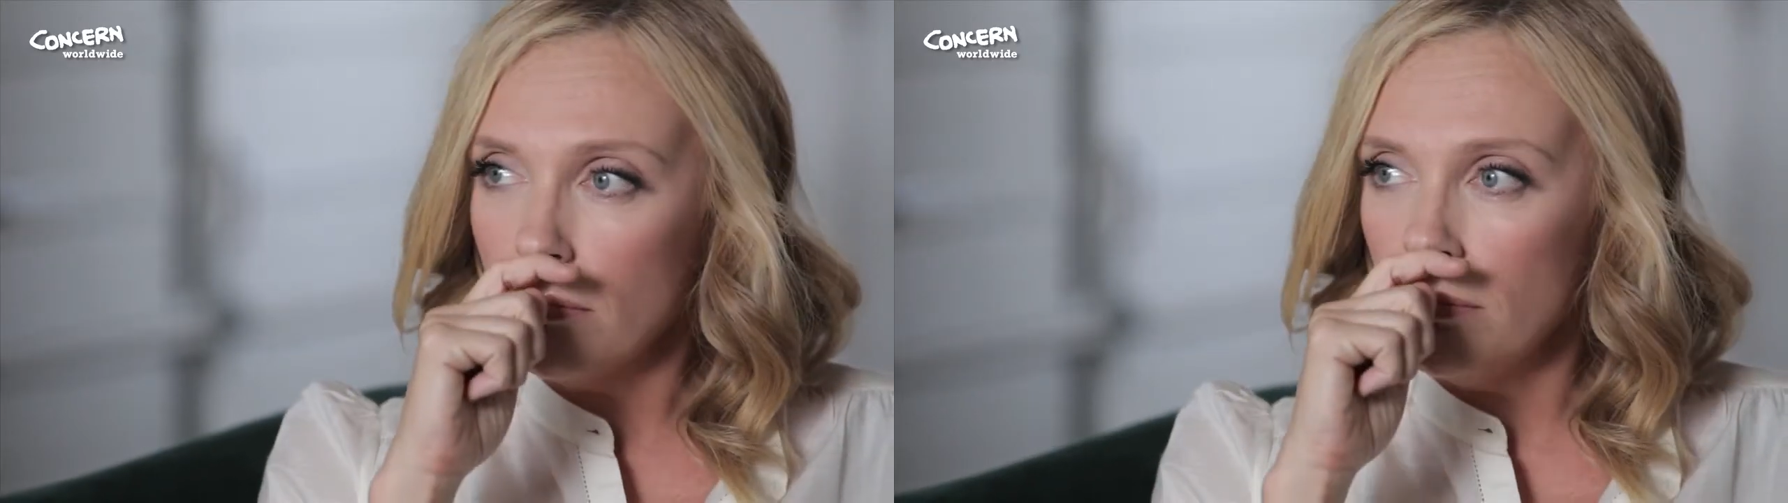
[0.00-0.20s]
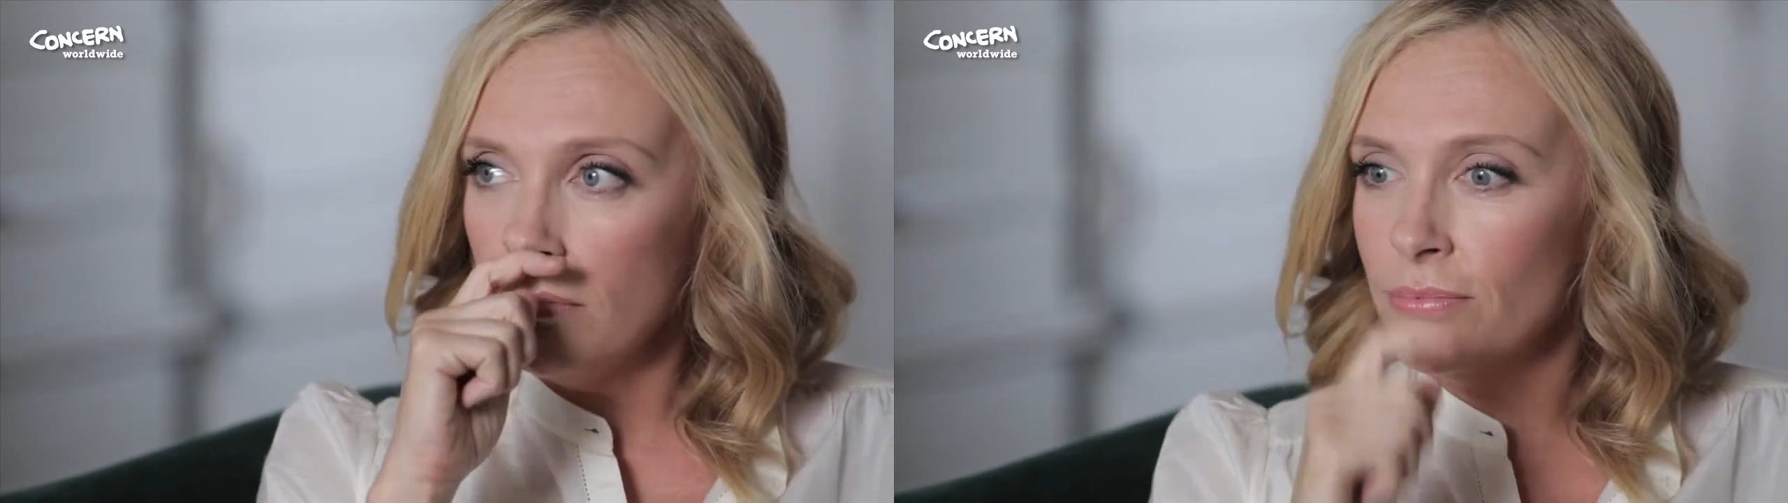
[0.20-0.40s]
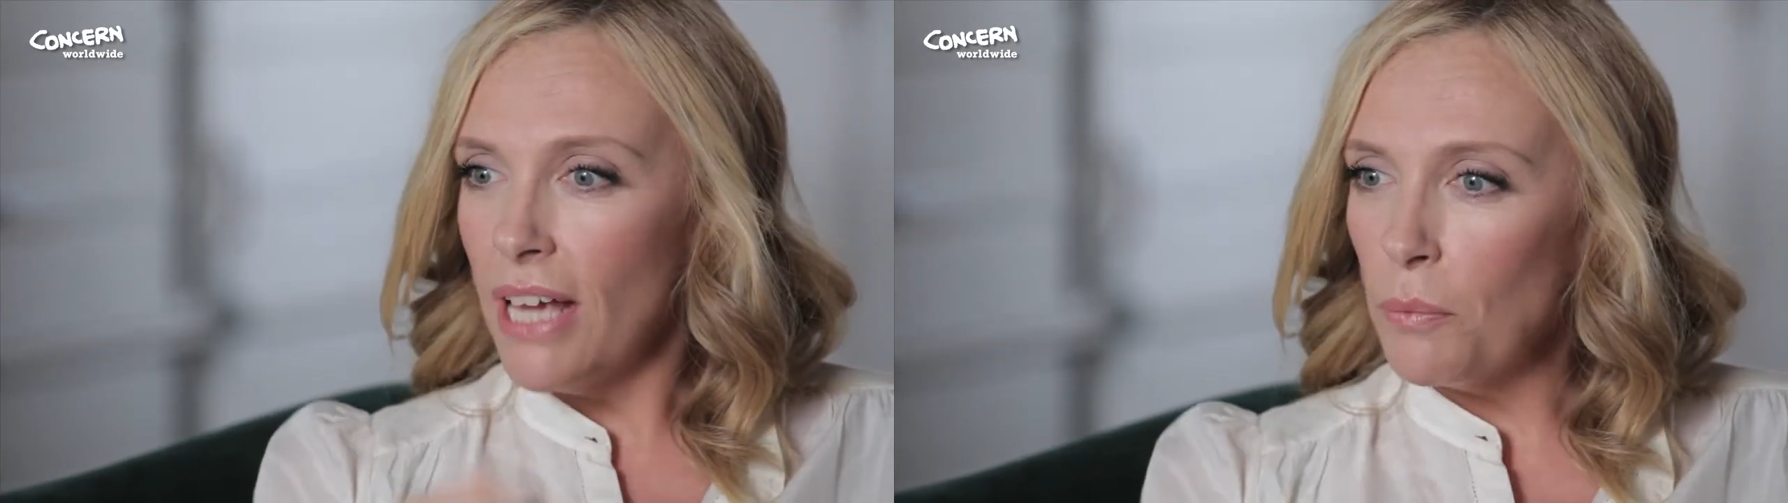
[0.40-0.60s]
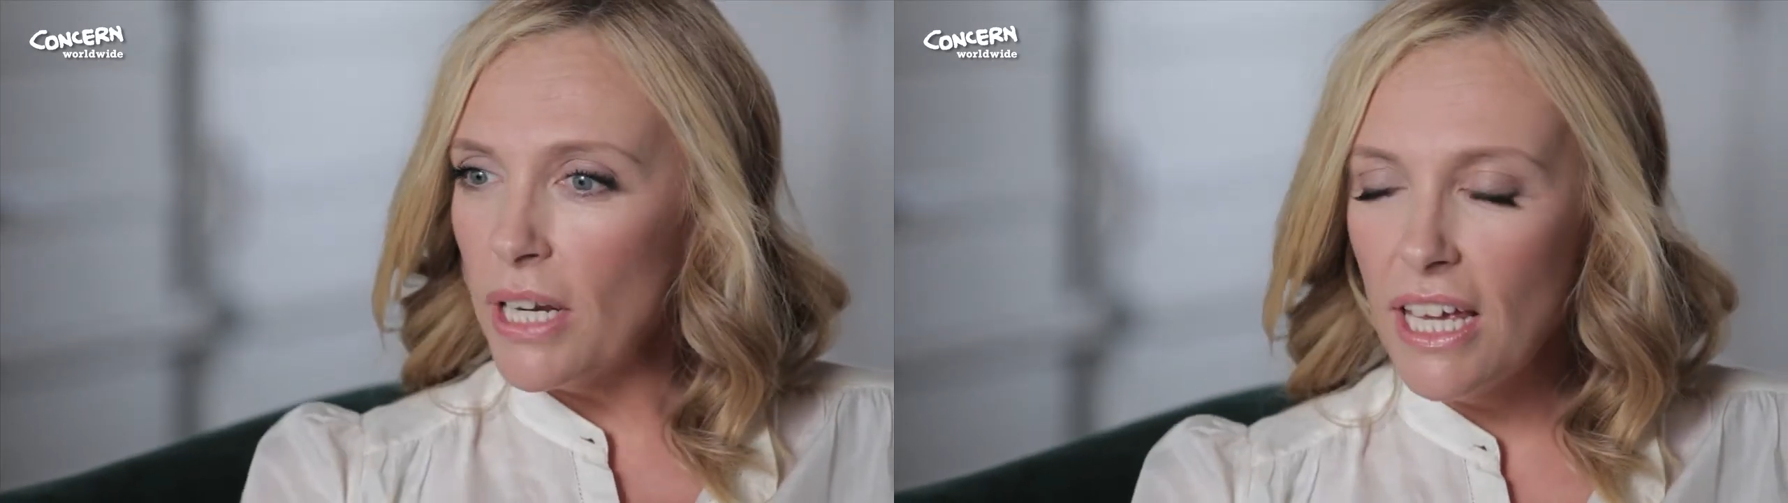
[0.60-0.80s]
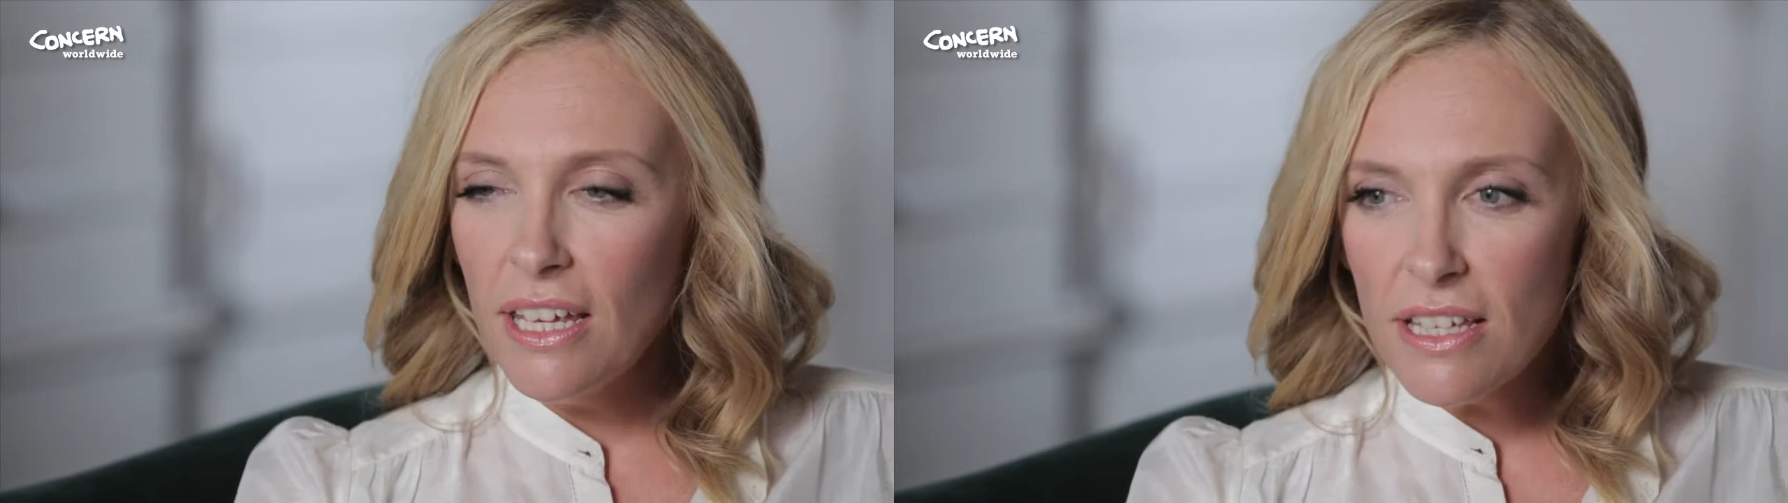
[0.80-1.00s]
And
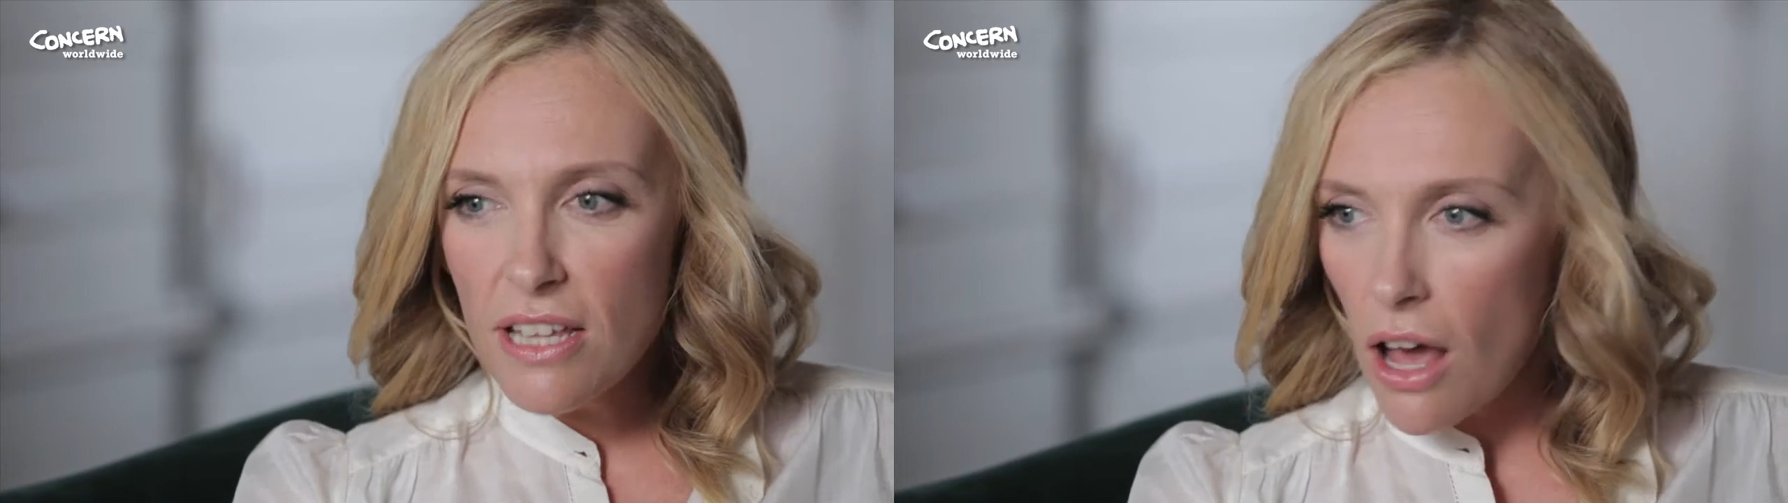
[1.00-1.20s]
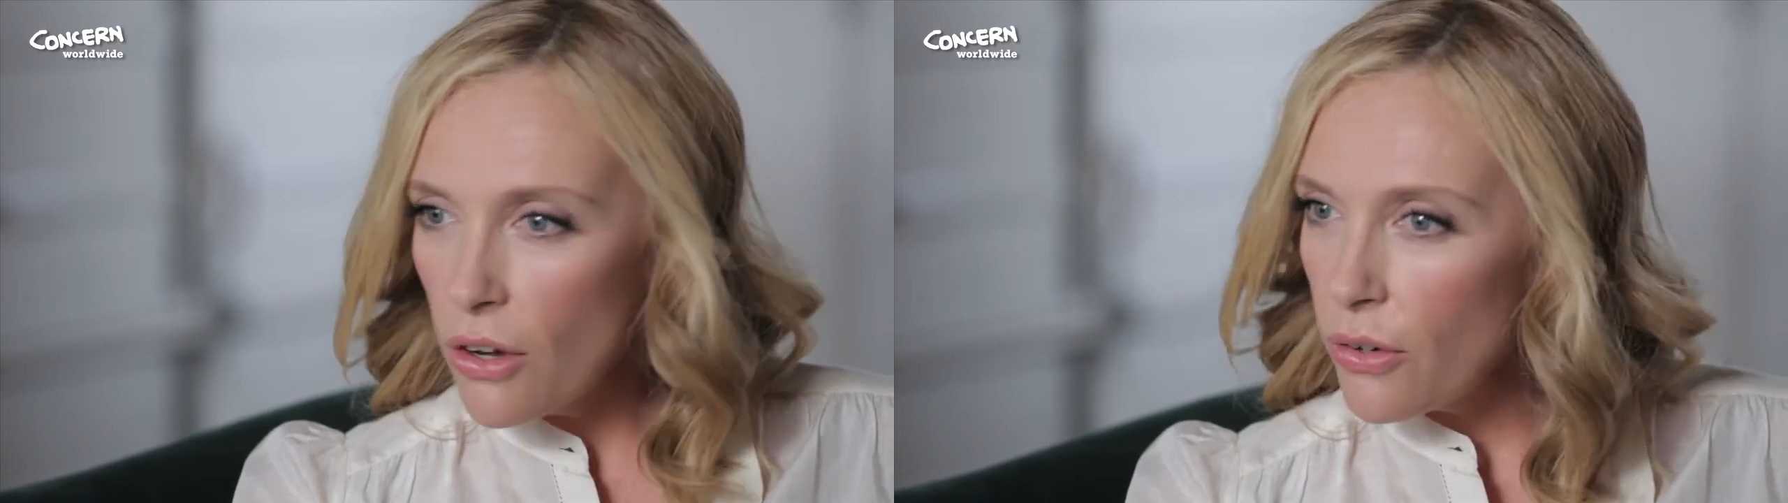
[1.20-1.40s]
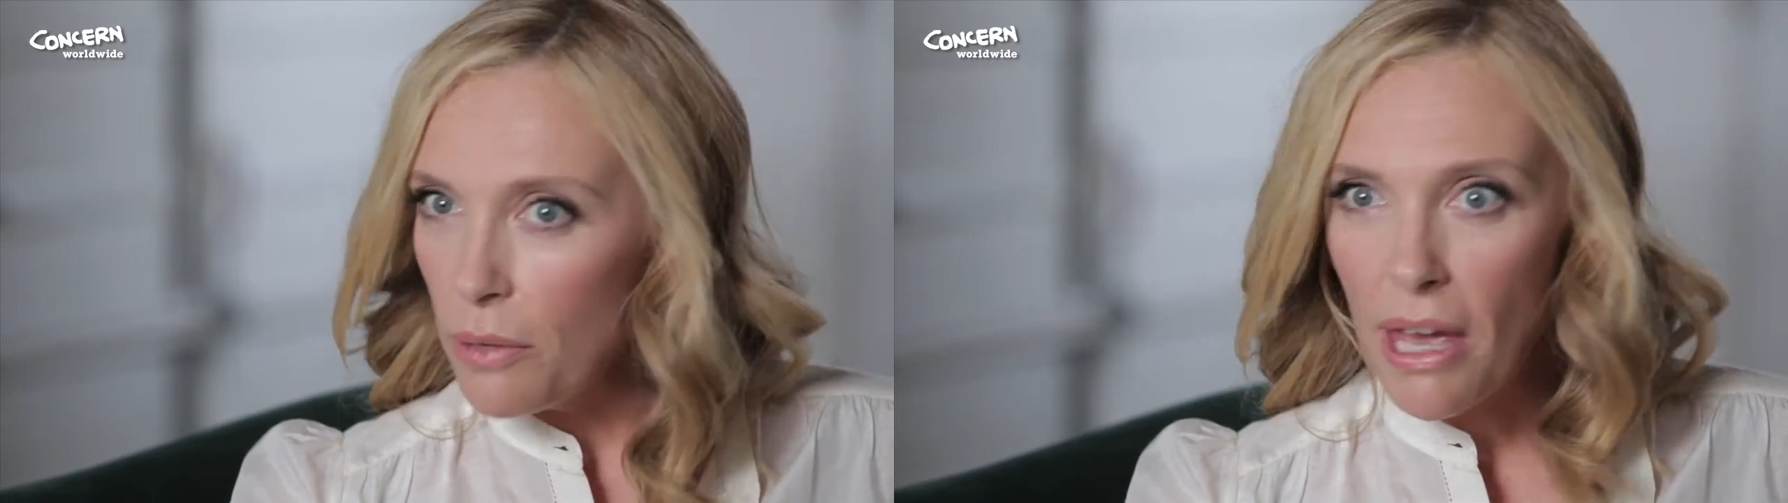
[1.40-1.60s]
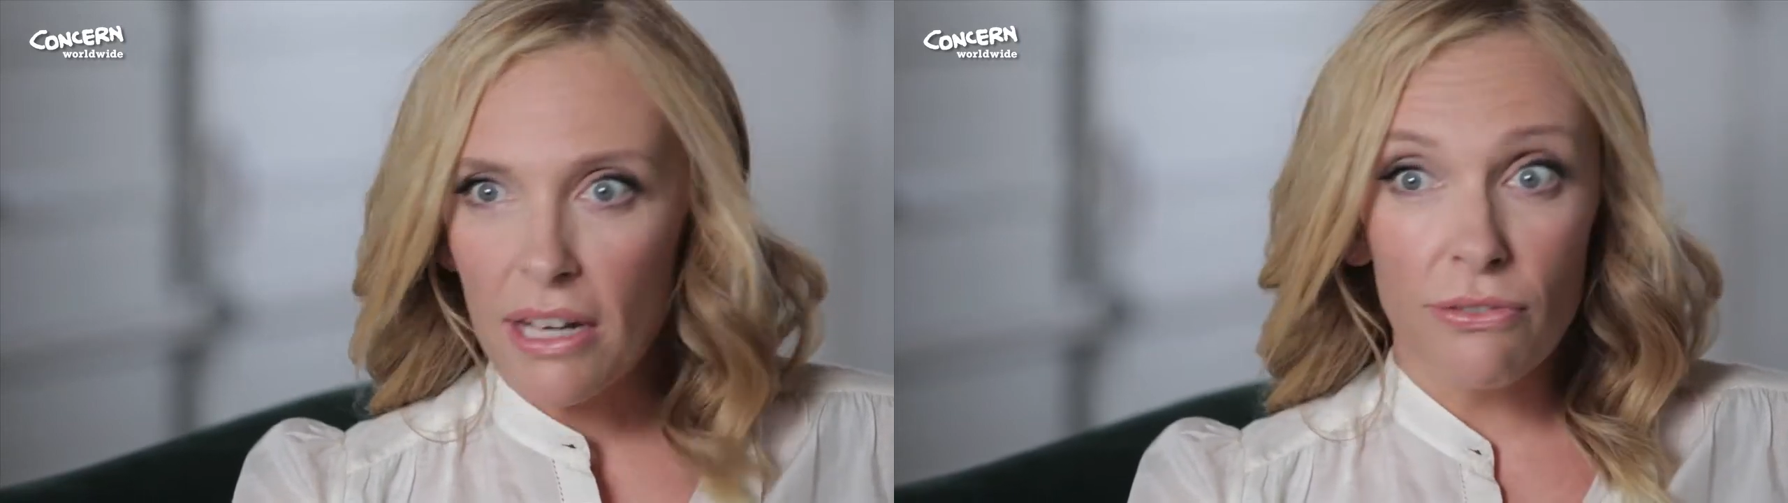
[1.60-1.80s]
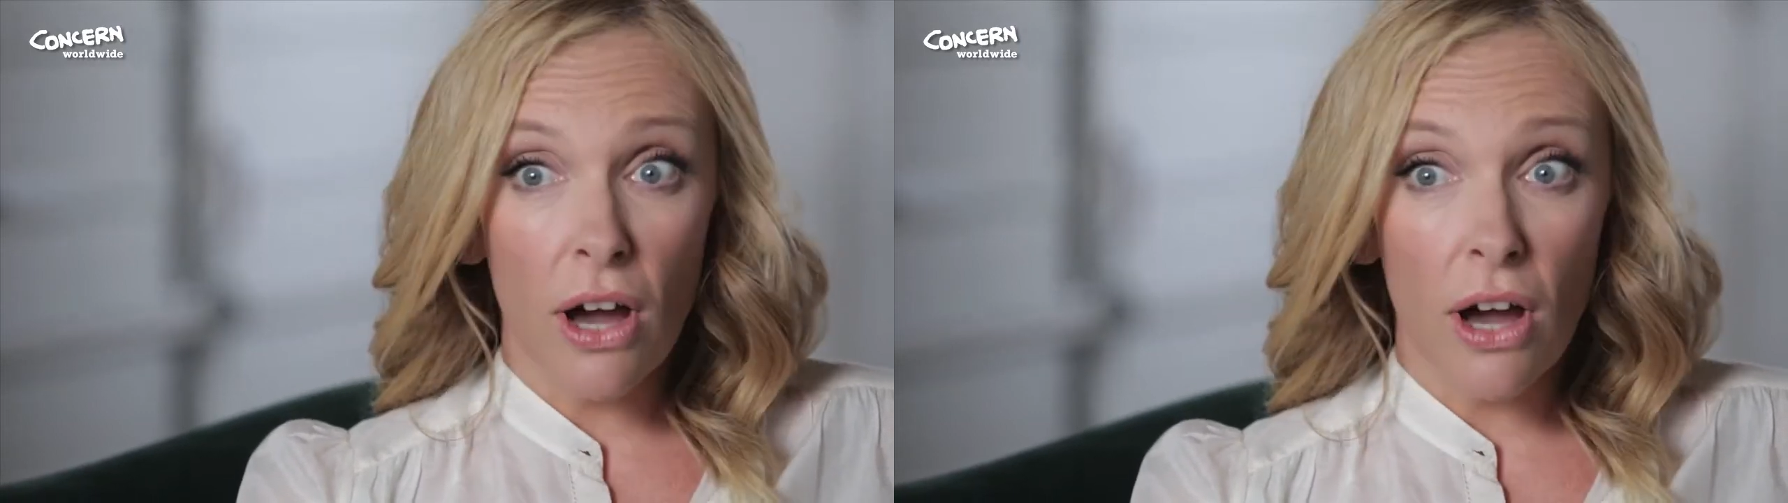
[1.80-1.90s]
when he's hungry, man,